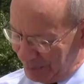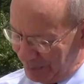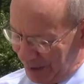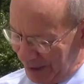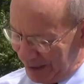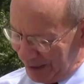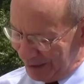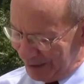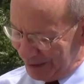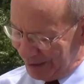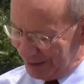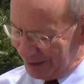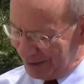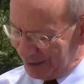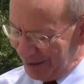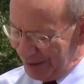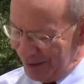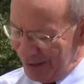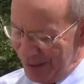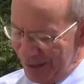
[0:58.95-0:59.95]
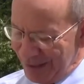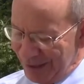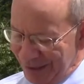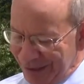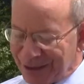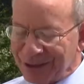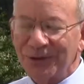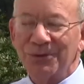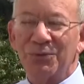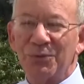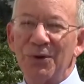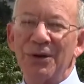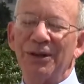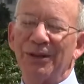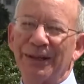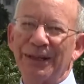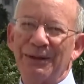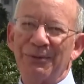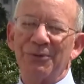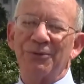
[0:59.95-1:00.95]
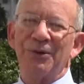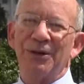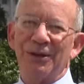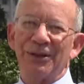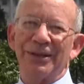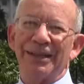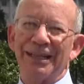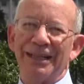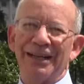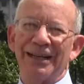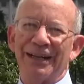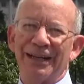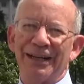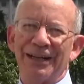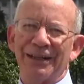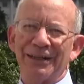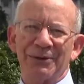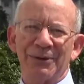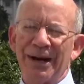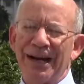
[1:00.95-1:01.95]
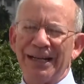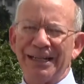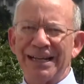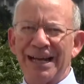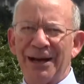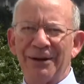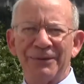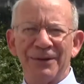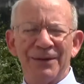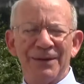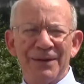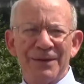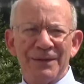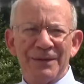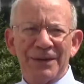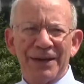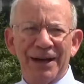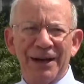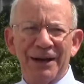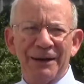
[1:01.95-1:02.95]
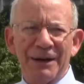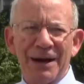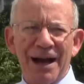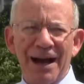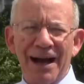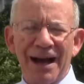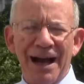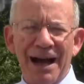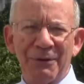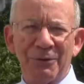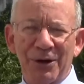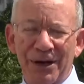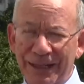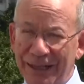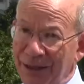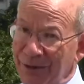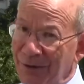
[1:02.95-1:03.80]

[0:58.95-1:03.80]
But this is really, really great. Now, I want to